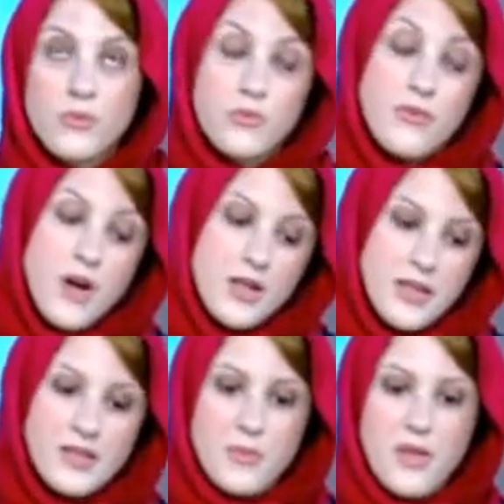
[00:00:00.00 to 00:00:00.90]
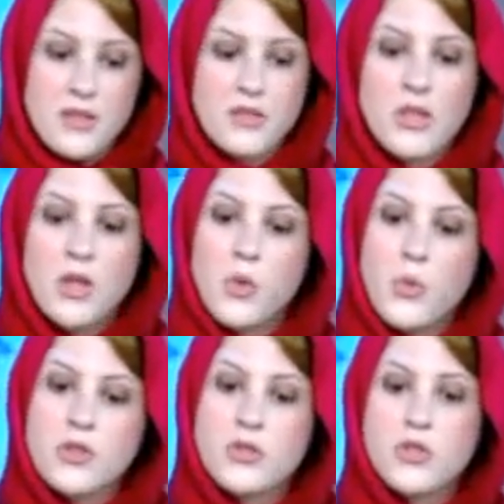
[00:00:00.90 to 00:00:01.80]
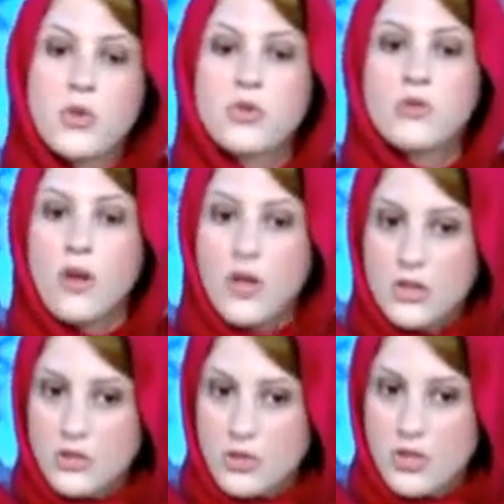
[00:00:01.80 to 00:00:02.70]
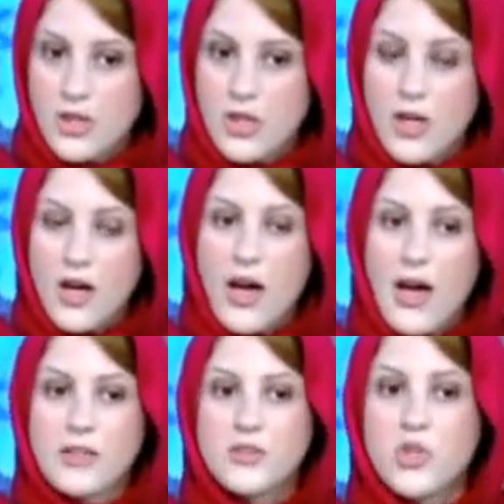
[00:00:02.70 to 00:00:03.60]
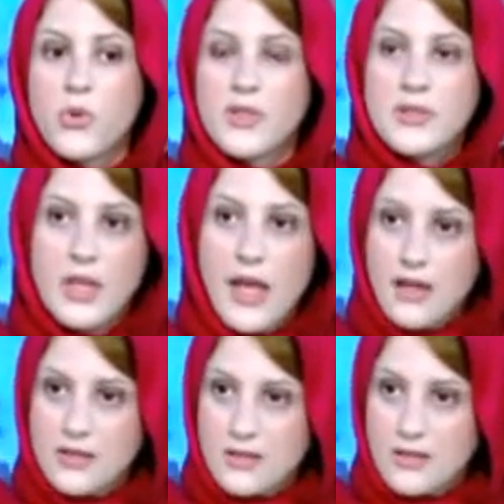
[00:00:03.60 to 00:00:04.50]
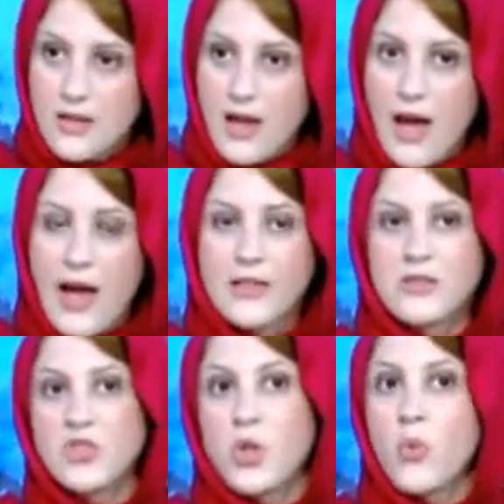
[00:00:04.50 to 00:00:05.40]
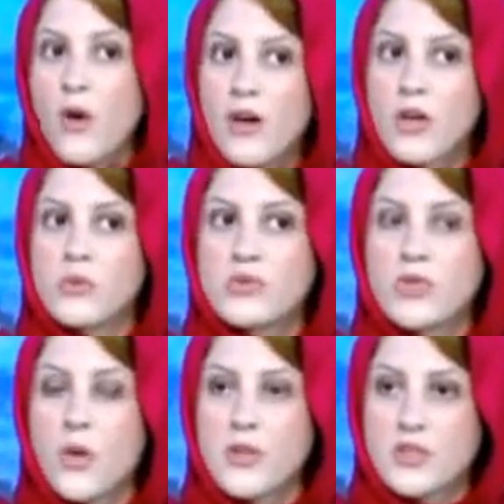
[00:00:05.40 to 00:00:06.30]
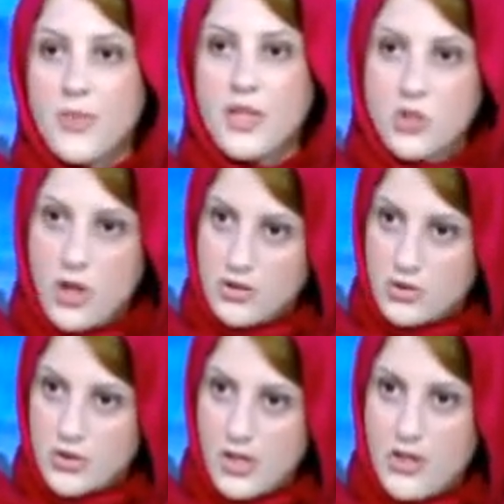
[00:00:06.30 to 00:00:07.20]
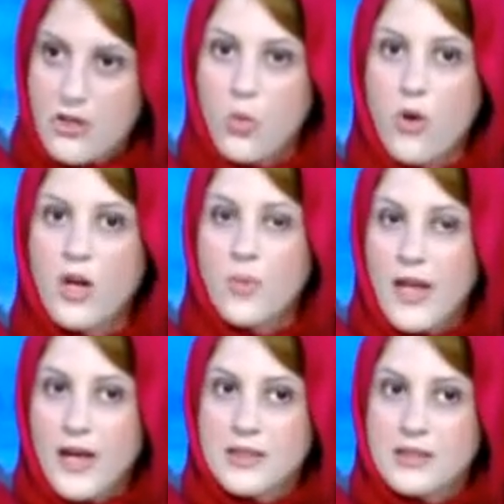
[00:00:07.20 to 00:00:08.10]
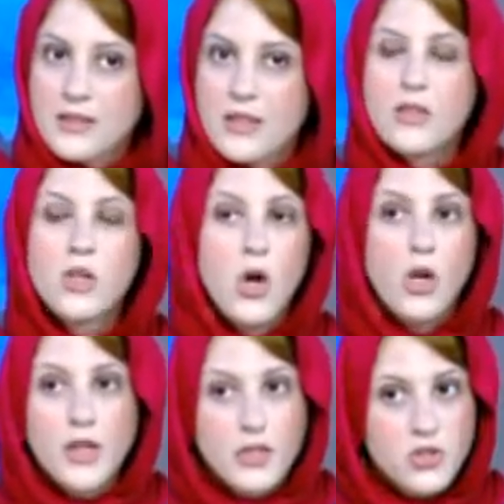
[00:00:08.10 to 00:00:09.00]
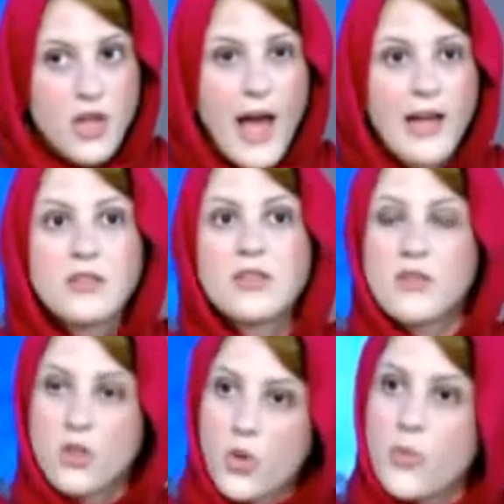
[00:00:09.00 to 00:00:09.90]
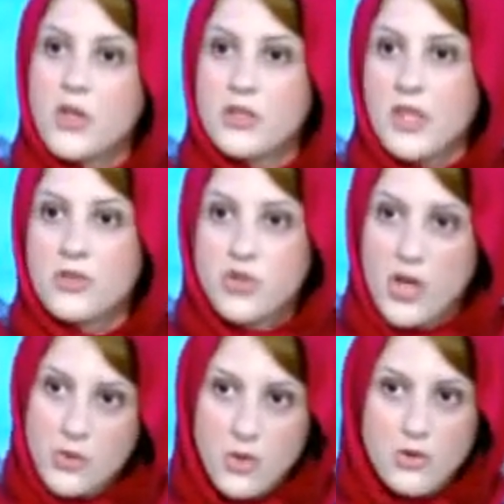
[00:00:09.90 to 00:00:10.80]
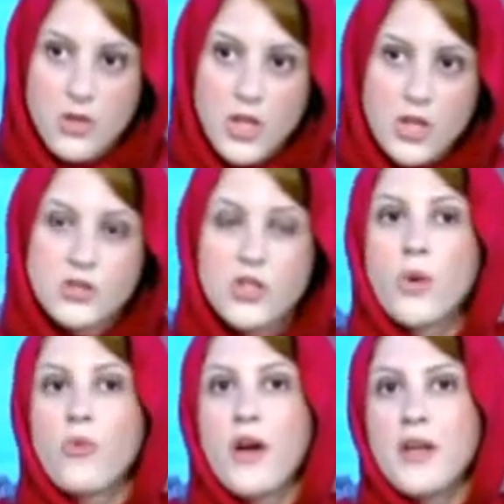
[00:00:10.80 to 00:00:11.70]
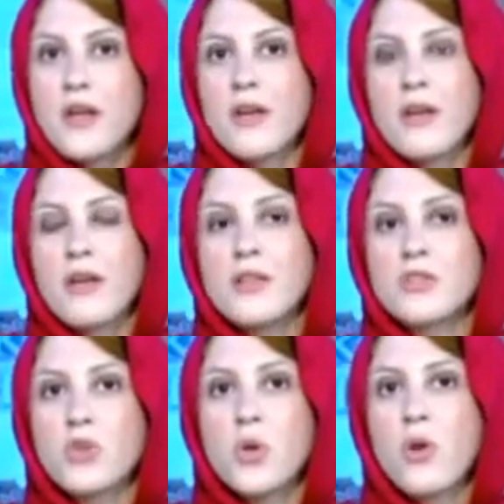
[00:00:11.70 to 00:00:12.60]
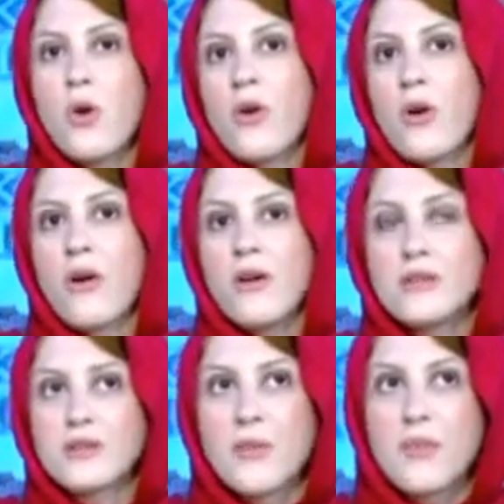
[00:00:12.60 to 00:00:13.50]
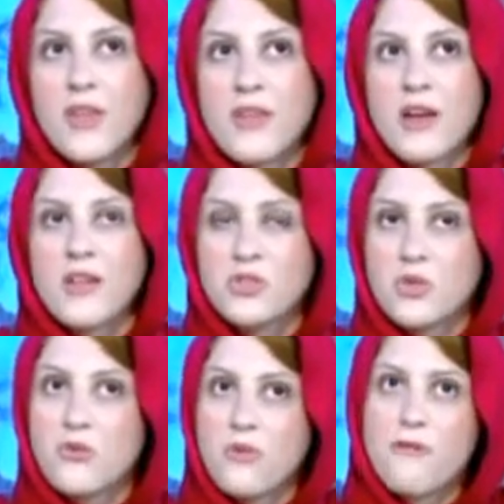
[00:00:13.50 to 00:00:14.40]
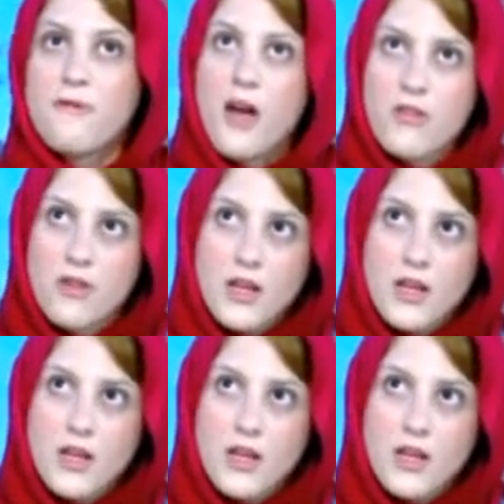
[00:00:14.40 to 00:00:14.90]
writing is a basic skill in which your knowledge and your intellect and your work was going to be judged in the workplace, in college, and in the community in general. So writing is no longer something that you do for fun